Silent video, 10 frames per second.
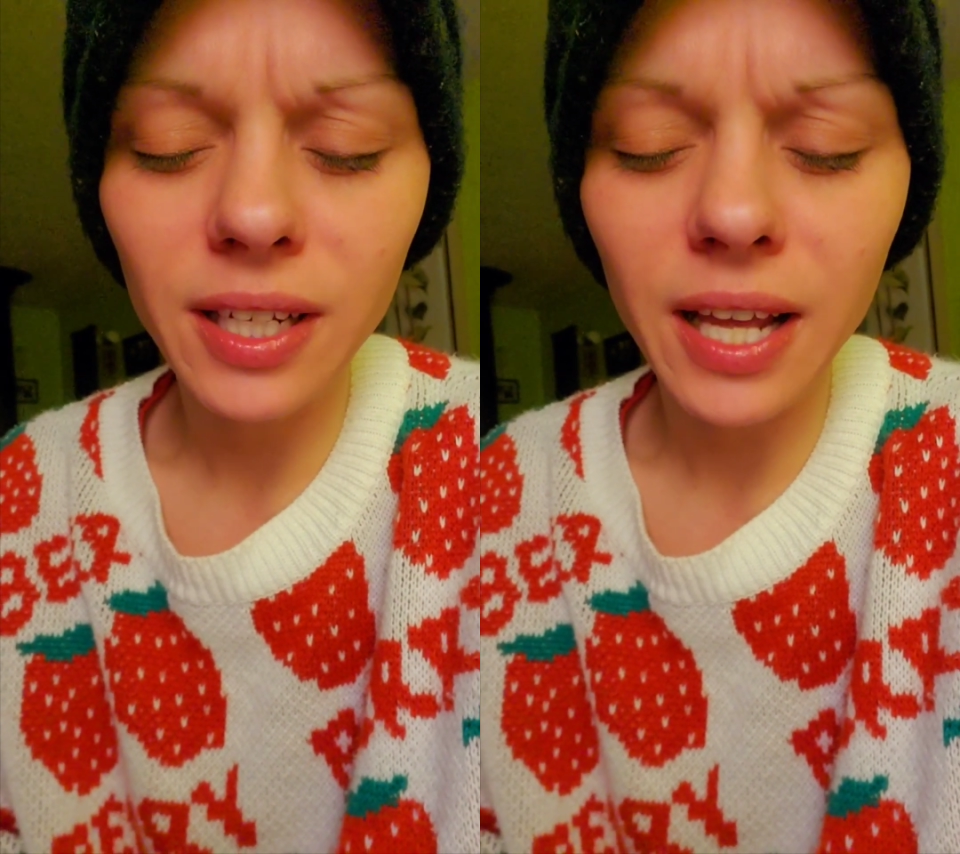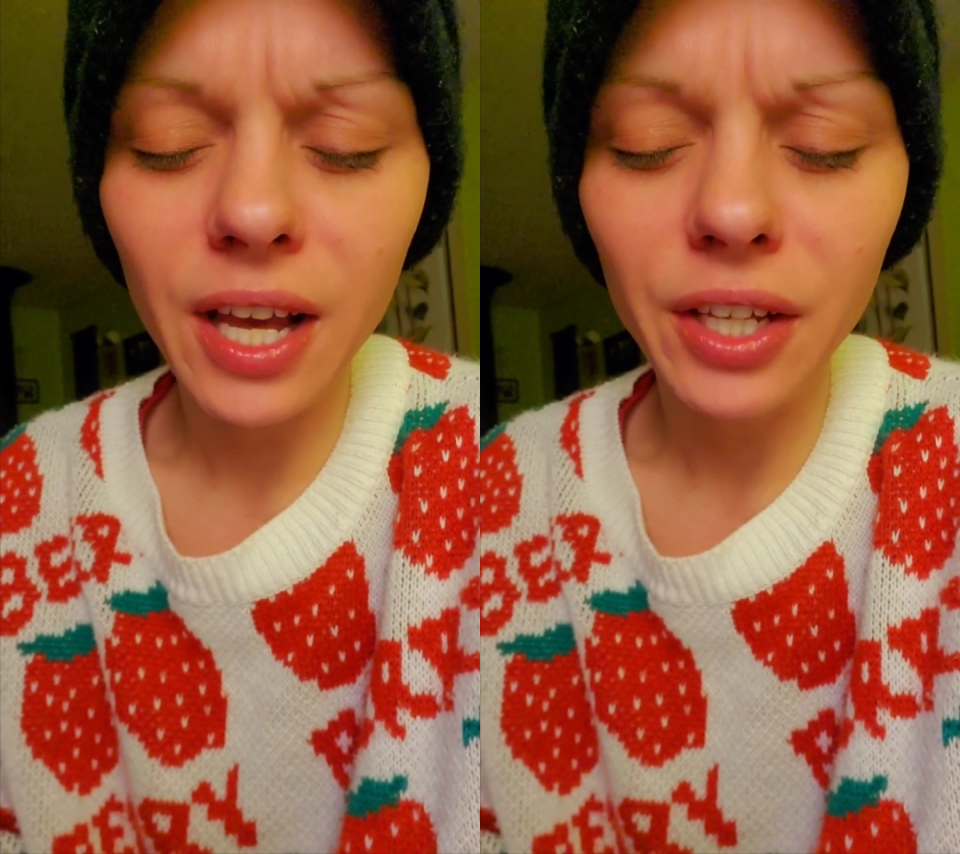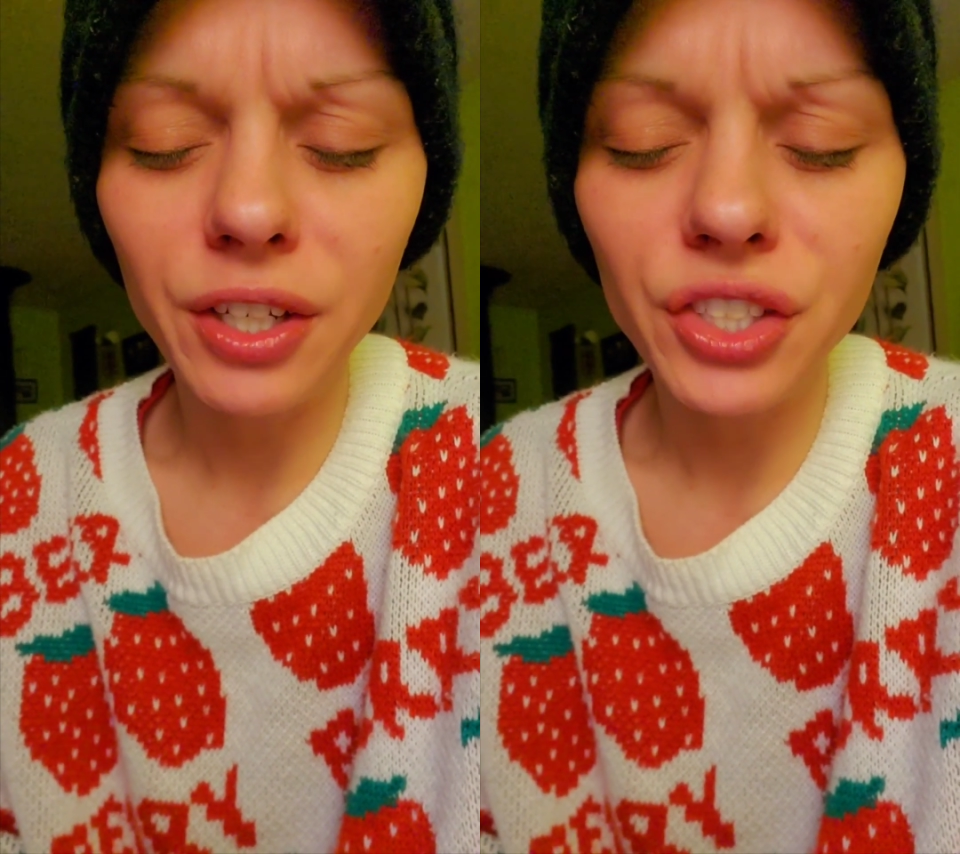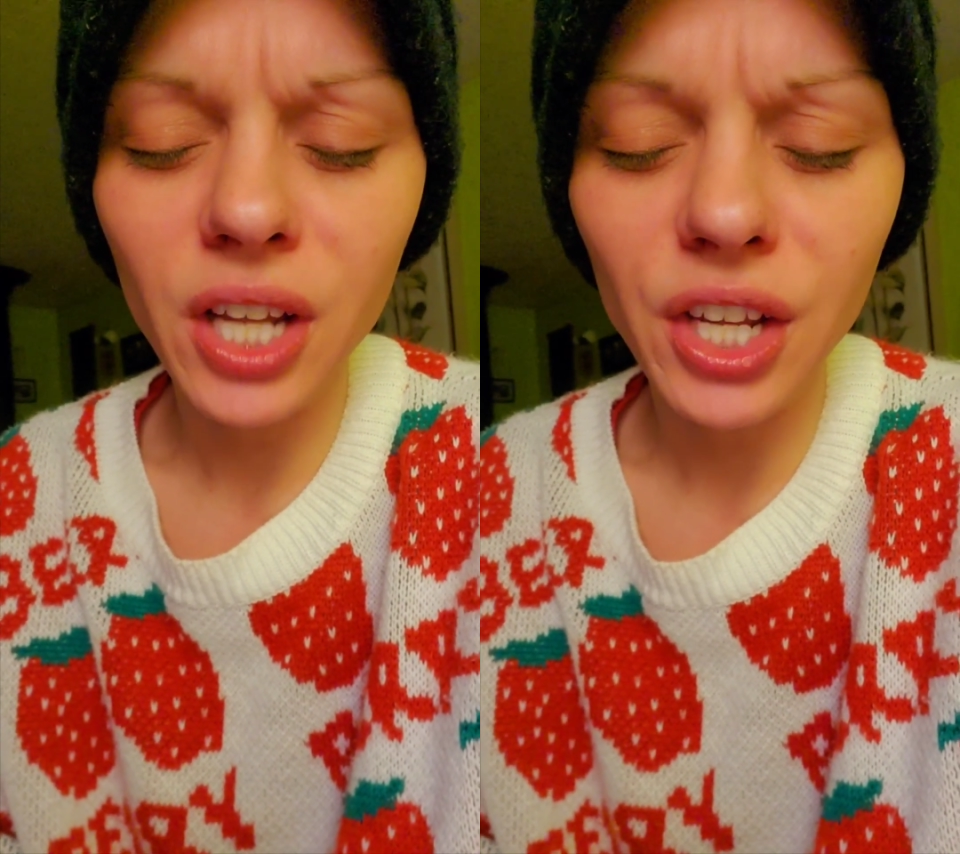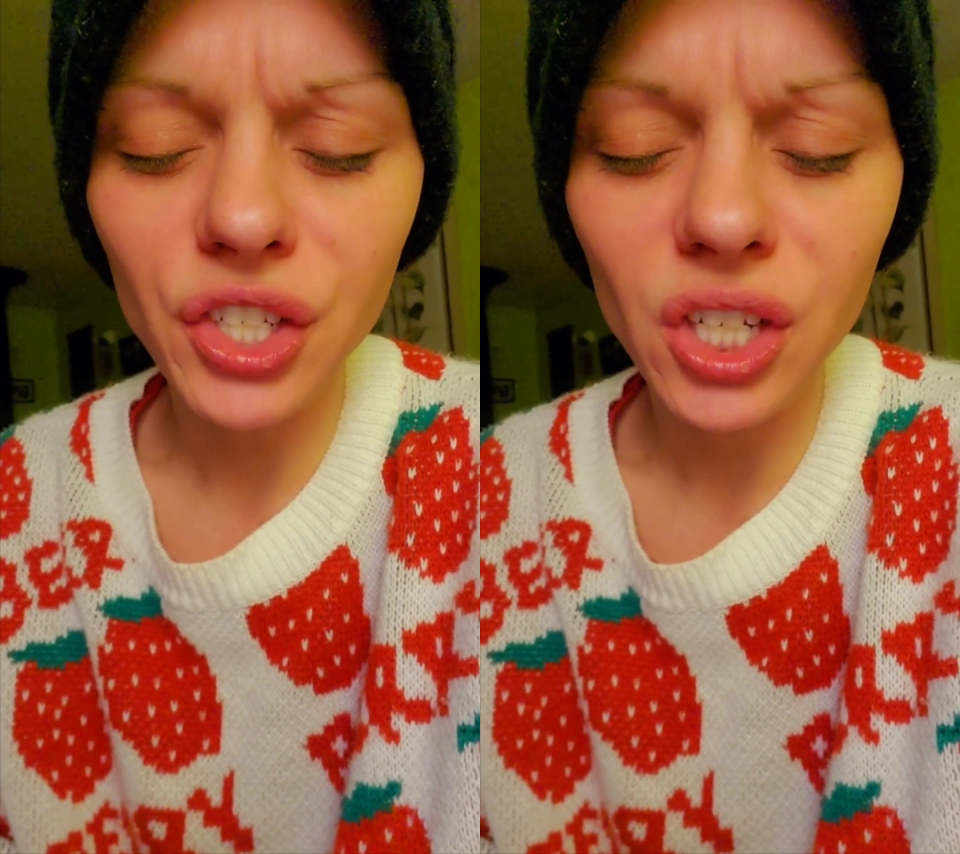and how you're
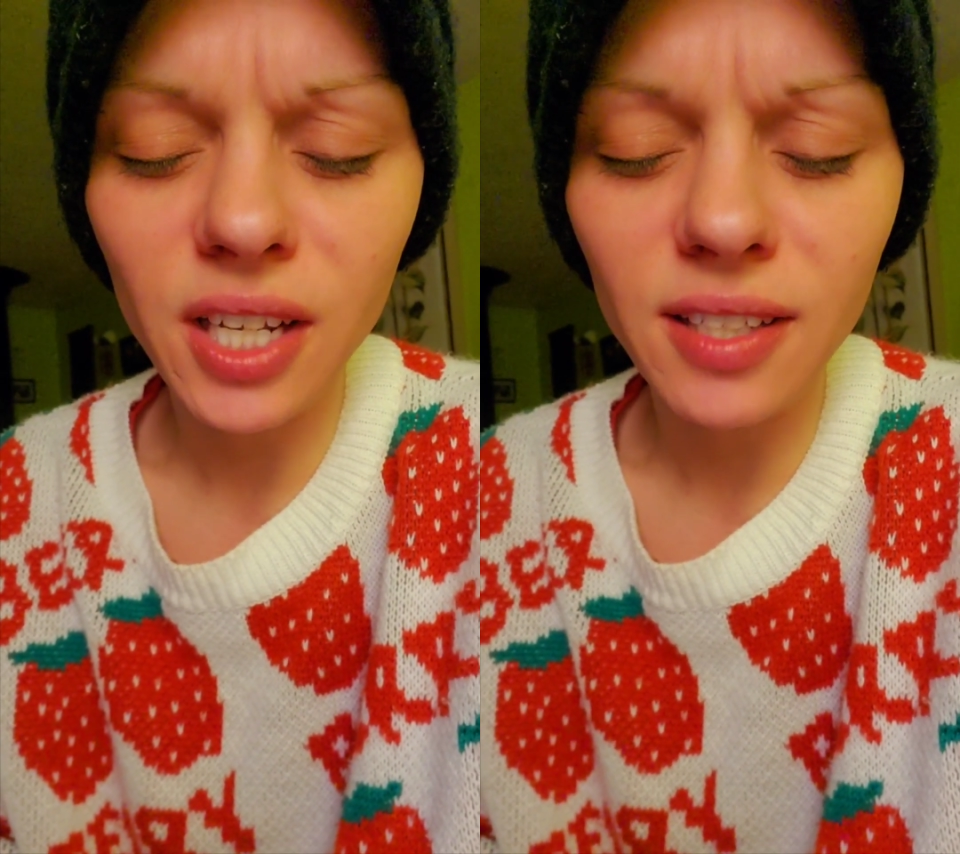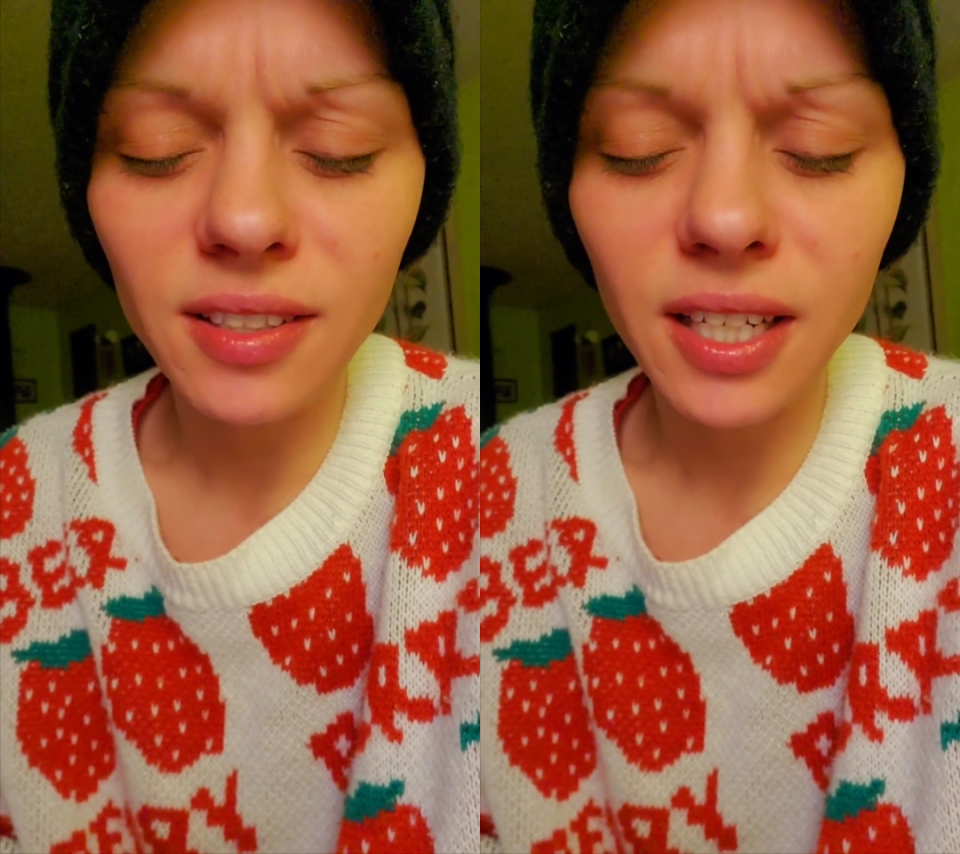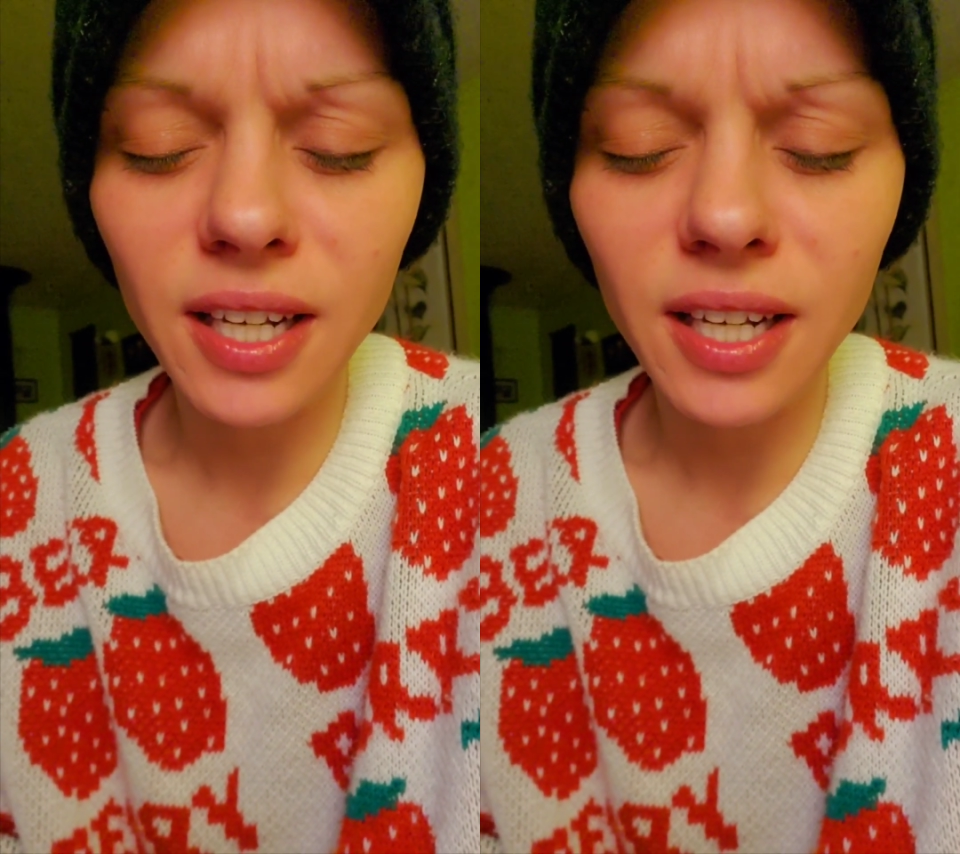changing us